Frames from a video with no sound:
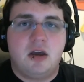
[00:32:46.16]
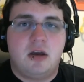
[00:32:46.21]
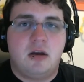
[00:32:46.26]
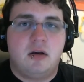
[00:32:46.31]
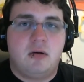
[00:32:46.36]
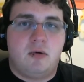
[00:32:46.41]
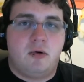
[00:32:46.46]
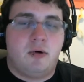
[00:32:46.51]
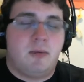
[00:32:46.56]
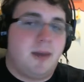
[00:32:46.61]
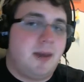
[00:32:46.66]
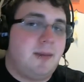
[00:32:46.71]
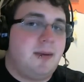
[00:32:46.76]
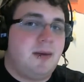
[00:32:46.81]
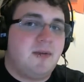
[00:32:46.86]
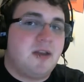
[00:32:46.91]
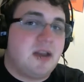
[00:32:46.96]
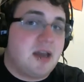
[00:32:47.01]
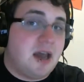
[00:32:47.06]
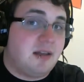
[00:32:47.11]
or maybe
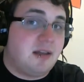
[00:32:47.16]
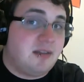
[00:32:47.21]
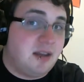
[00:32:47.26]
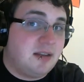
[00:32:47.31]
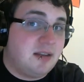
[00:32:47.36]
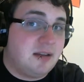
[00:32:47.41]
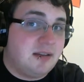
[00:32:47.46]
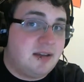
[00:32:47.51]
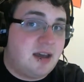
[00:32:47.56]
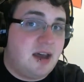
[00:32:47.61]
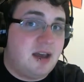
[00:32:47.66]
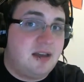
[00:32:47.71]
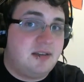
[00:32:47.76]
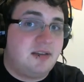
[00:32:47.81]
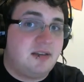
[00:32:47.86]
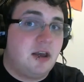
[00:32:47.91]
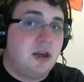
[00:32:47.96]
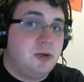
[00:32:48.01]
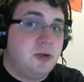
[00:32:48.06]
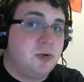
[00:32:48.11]
even not Dignitas,
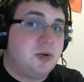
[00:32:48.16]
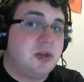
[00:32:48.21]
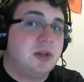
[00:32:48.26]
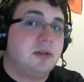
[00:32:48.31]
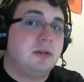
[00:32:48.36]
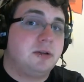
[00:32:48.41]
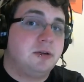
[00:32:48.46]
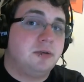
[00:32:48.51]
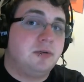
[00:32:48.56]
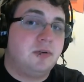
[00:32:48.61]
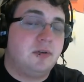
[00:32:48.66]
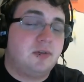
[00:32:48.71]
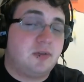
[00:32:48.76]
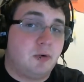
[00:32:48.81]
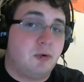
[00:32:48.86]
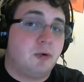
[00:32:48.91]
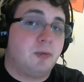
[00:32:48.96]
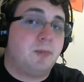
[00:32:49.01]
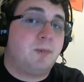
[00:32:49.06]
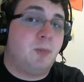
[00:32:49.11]
you can lose or